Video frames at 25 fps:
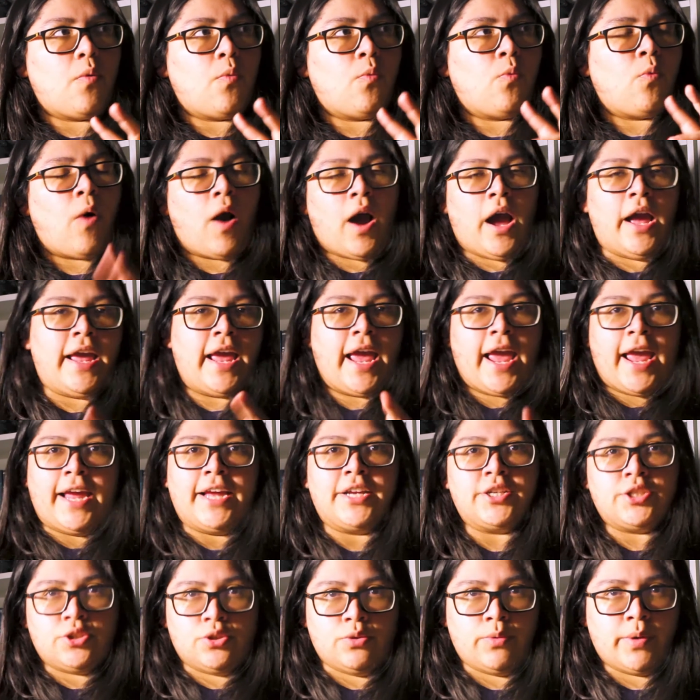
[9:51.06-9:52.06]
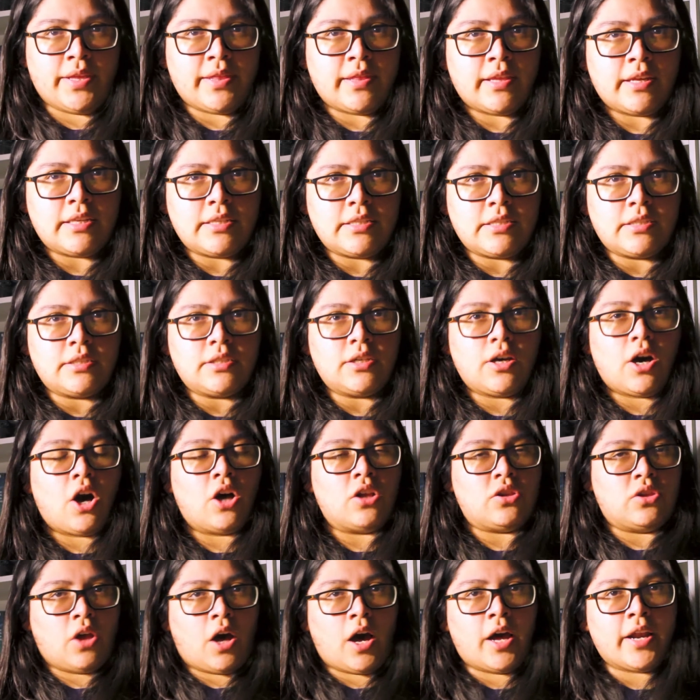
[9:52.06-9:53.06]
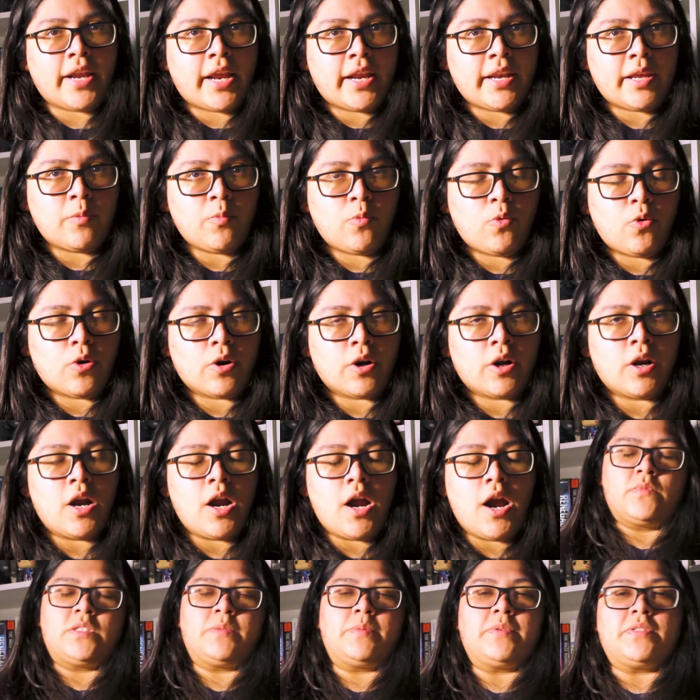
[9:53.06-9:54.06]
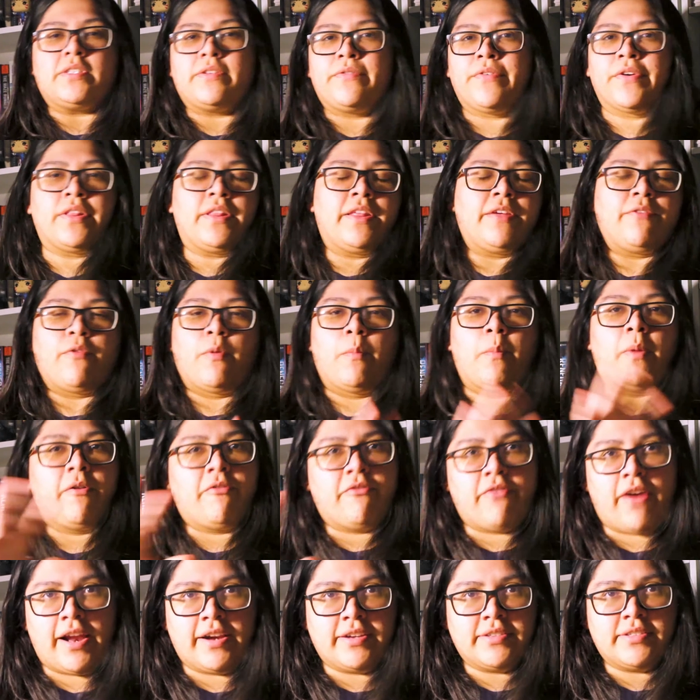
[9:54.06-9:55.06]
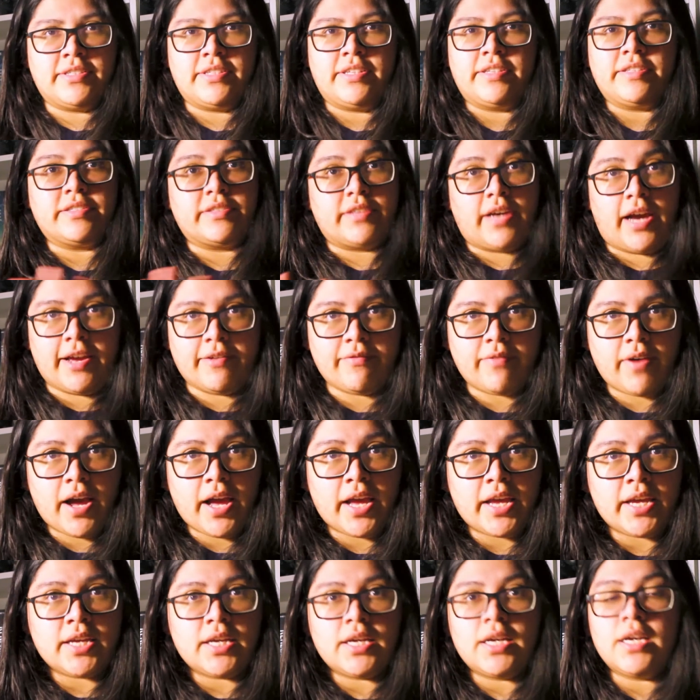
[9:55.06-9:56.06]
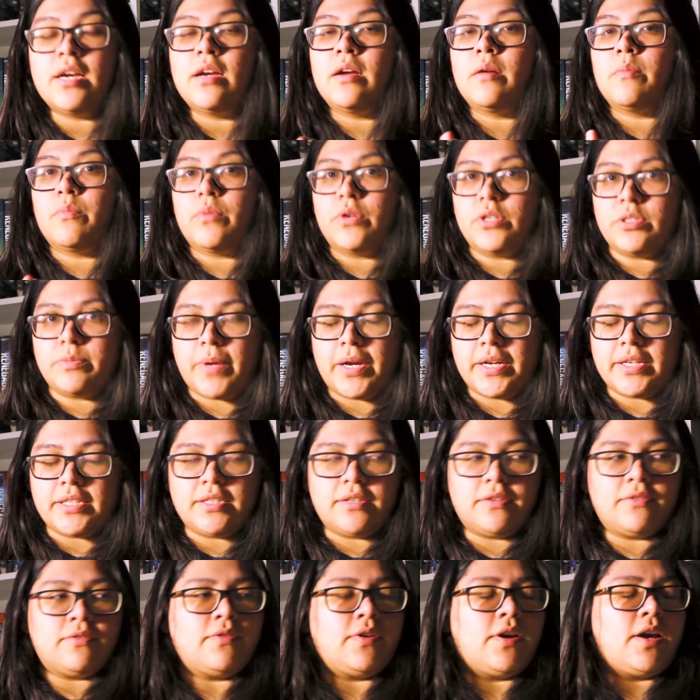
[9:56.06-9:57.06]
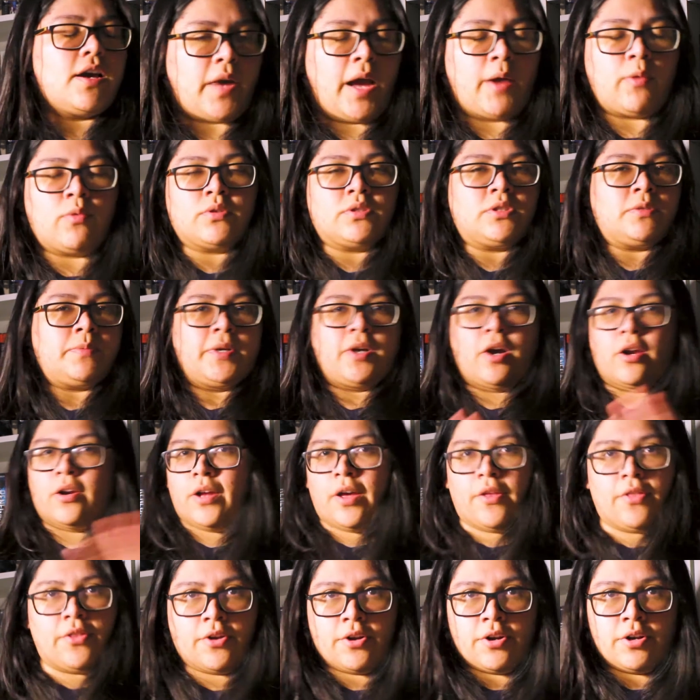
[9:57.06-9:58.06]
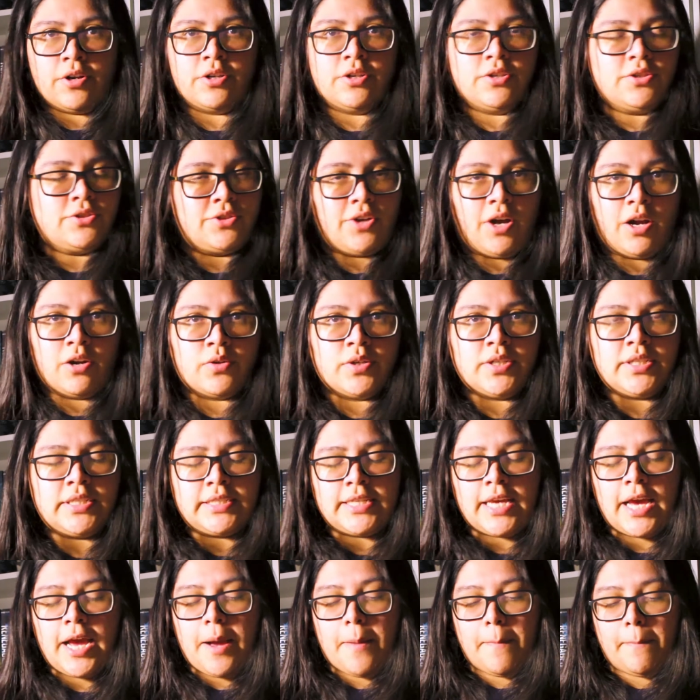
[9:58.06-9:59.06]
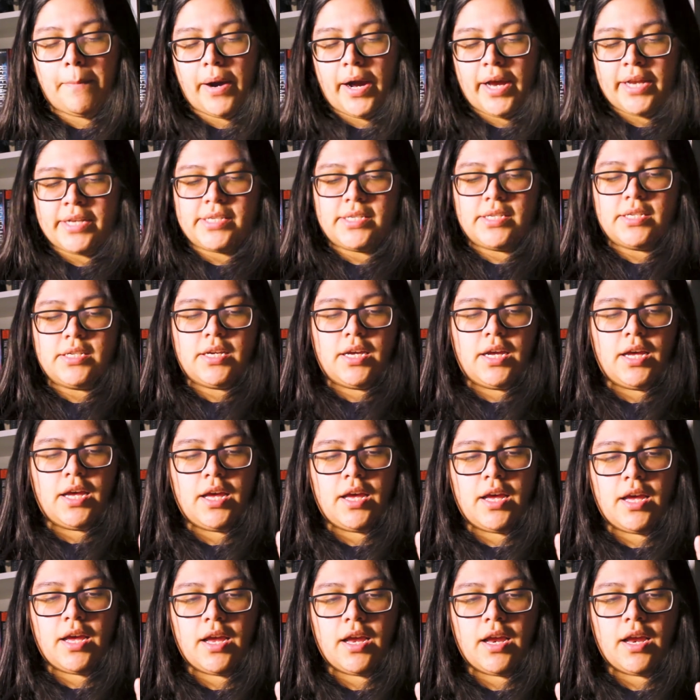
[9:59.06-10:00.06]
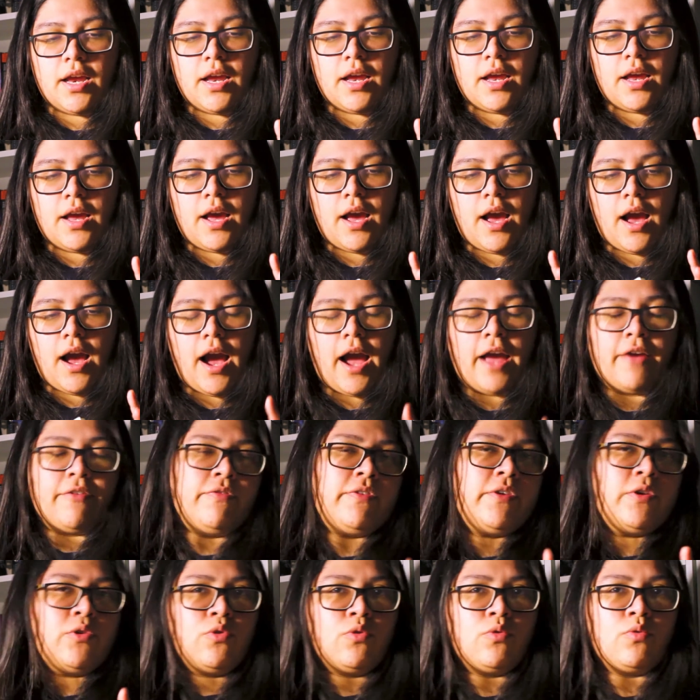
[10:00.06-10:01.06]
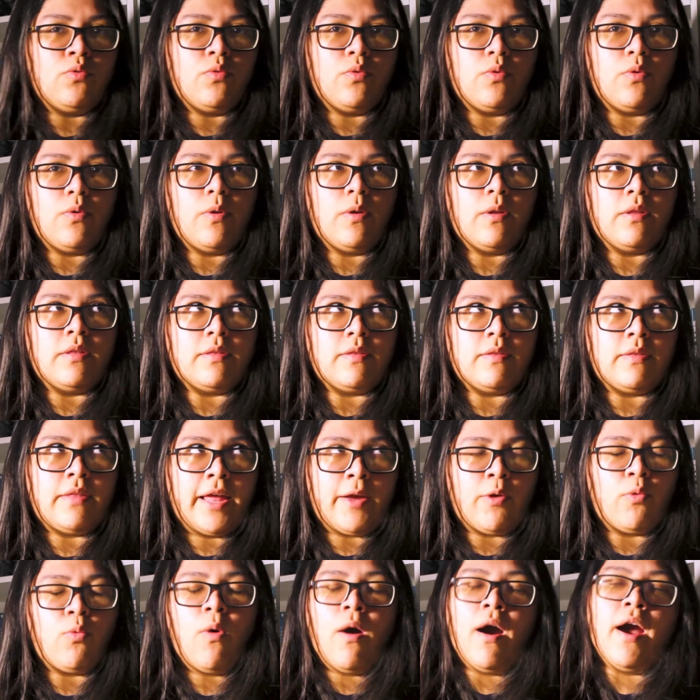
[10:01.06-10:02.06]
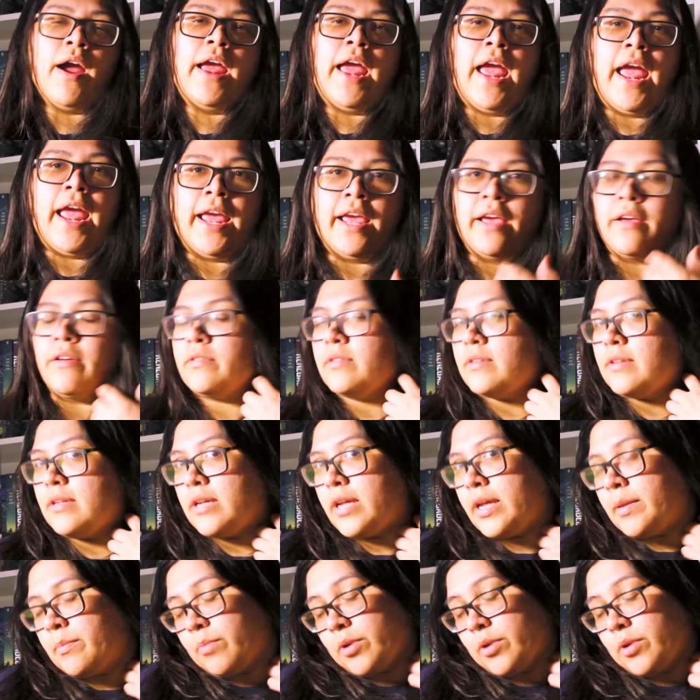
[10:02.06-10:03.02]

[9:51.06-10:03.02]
YA doing this a lot anymore, specifically from a fantasy sci-fi perspective. I won't speak on other genres, but I feel like YA in